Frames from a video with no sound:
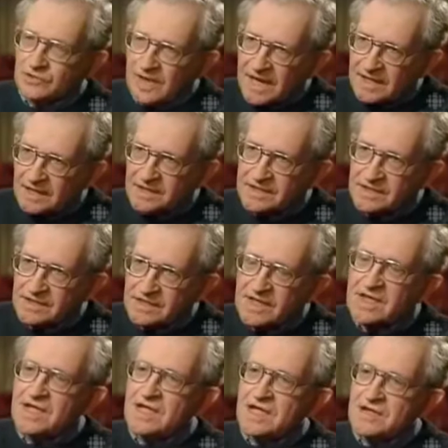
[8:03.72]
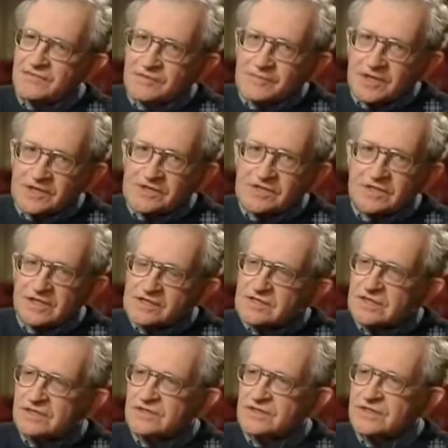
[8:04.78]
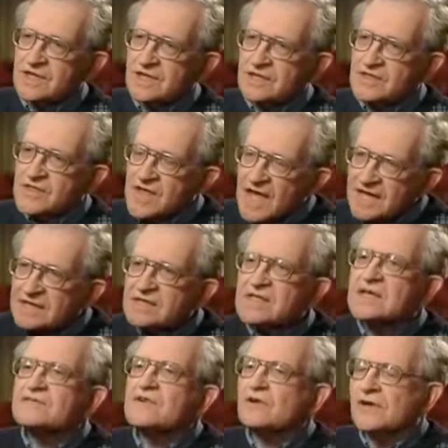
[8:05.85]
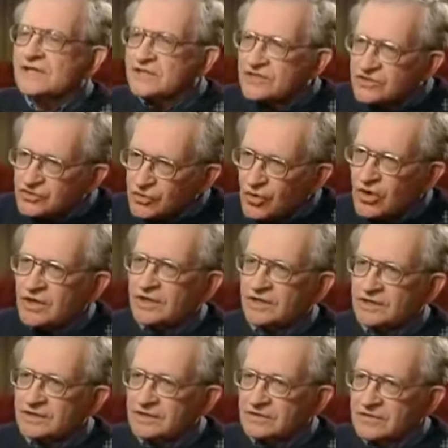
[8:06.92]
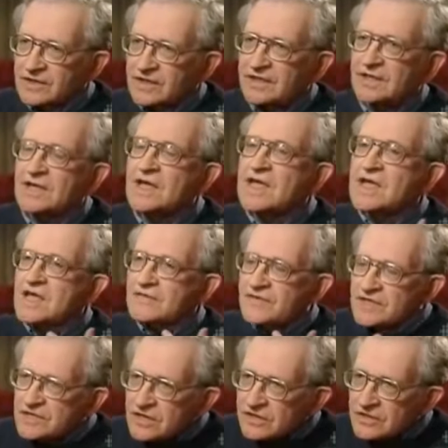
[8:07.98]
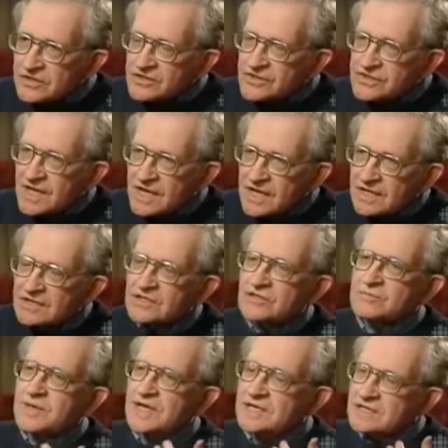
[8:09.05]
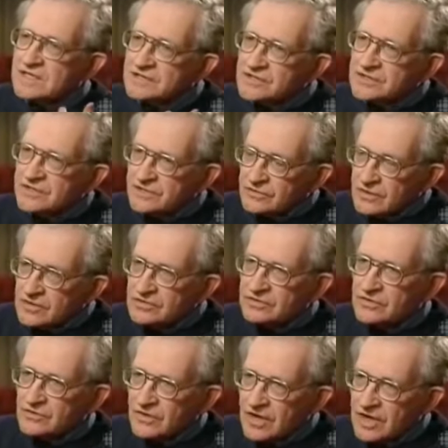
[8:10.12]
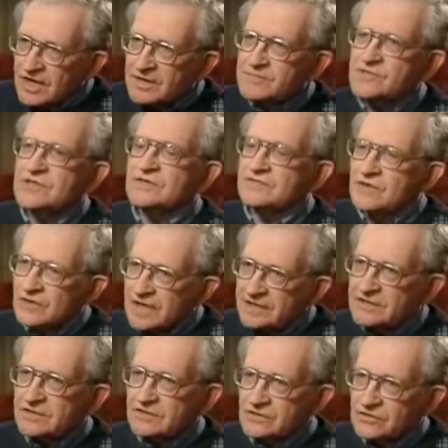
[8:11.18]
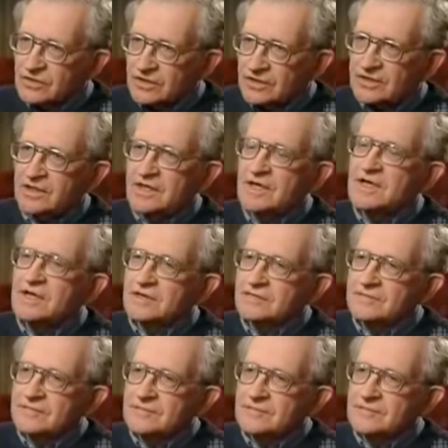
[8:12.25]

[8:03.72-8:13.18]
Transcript: morality. If a person doesn't understand that, they have no right to talk okay? If you don't understand that you pay attention to your own crimes, you have no right to talk. He talks about